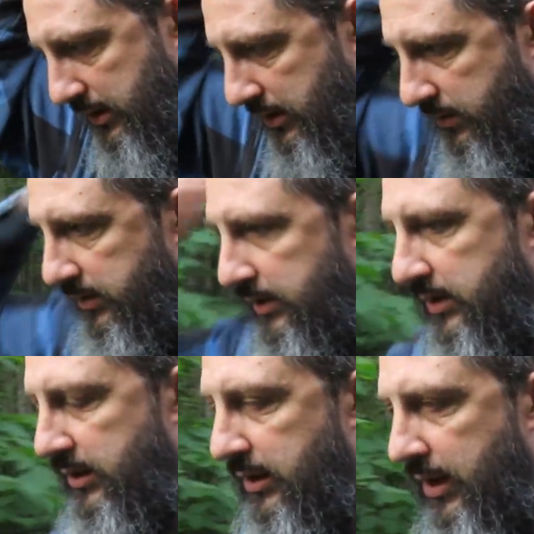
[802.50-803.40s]
you know,
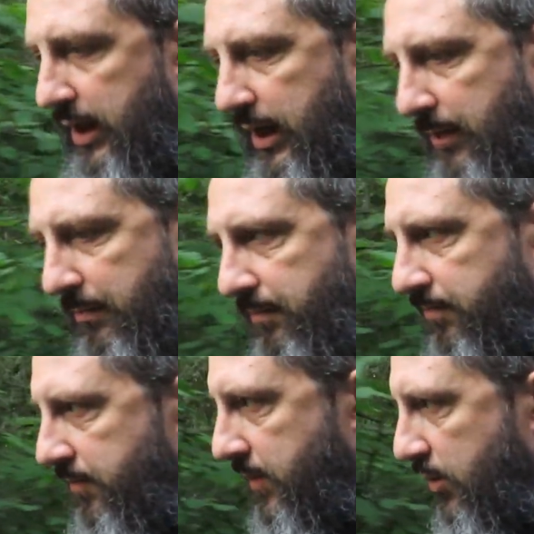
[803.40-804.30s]
um,
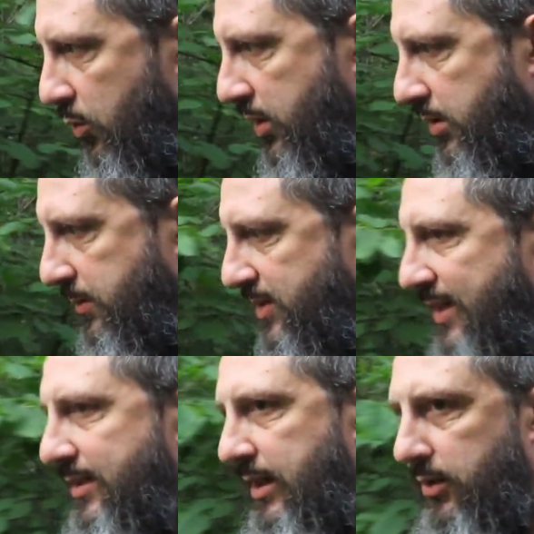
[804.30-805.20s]
William
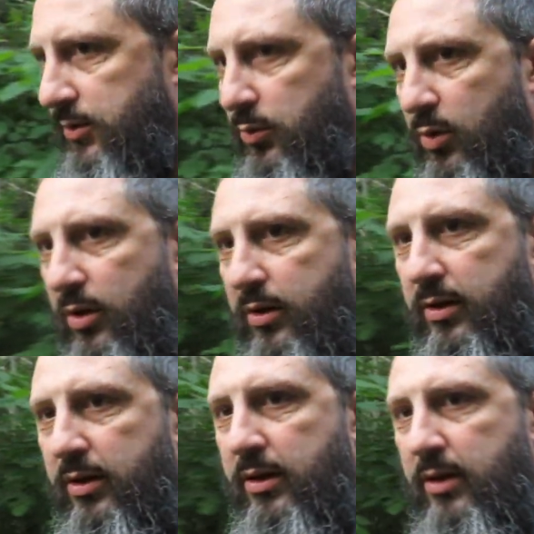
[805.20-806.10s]
Tyndale's
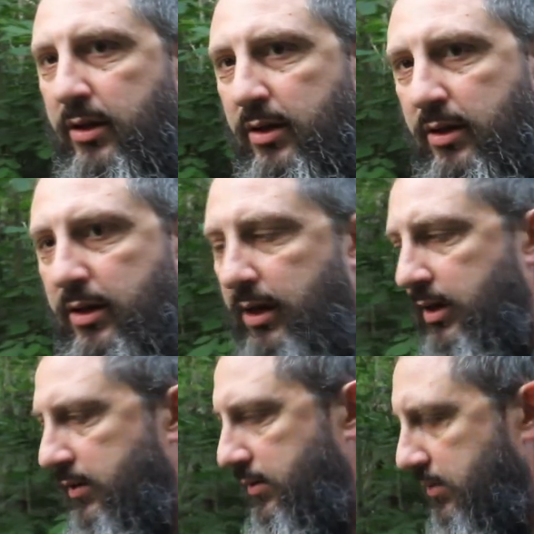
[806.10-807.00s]
work
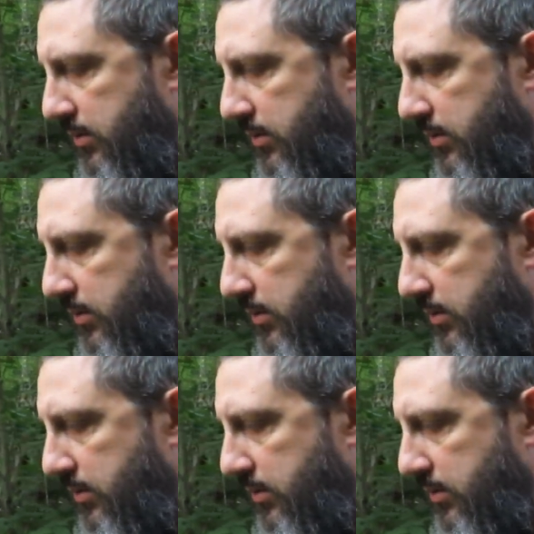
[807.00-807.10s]
uh,